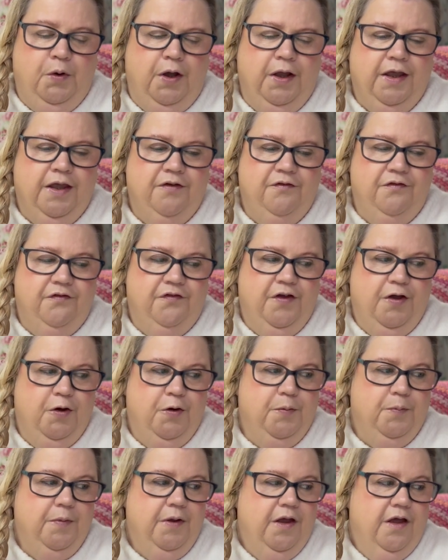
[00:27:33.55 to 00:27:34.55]
can
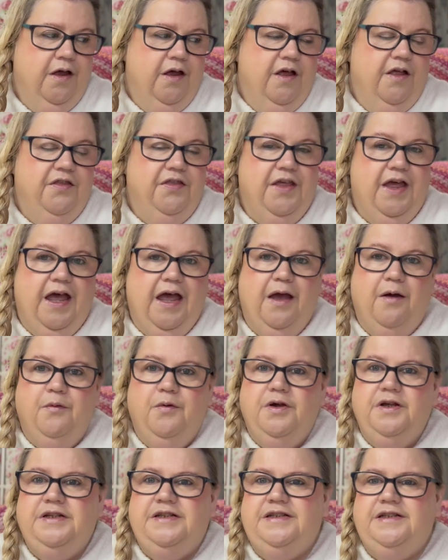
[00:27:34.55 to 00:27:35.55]
film. There
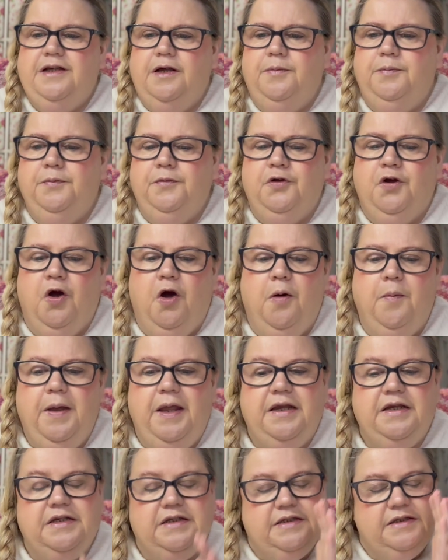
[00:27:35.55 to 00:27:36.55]
were some
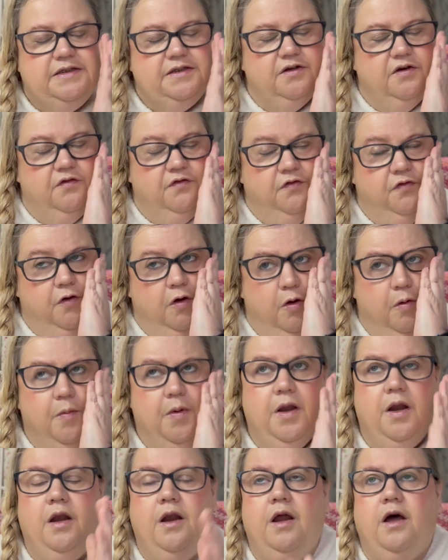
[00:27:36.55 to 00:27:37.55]
comments from
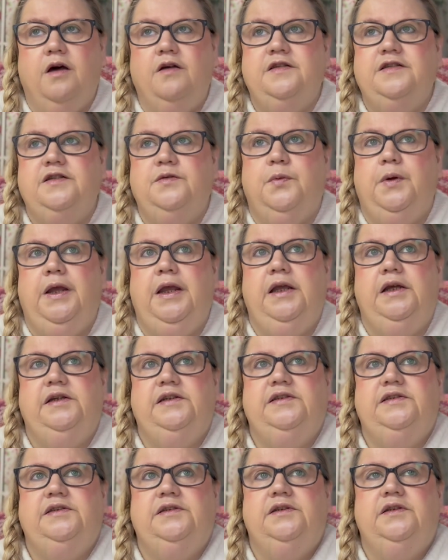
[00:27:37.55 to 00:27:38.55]
last
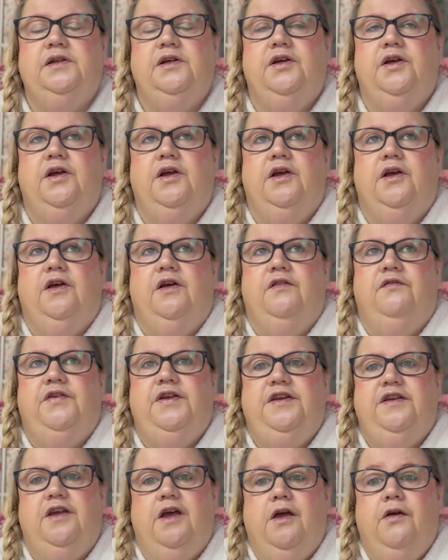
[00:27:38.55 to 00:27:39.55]
week's
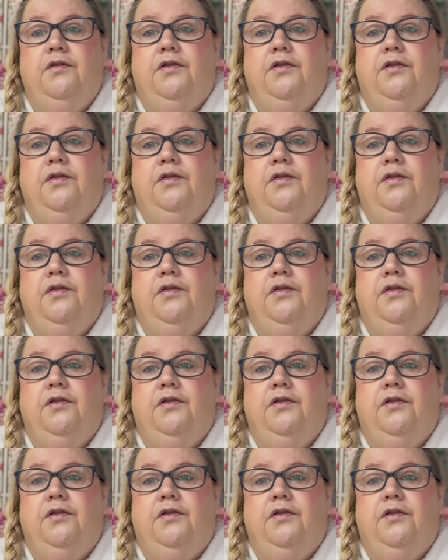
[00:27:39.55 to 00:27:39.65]
video.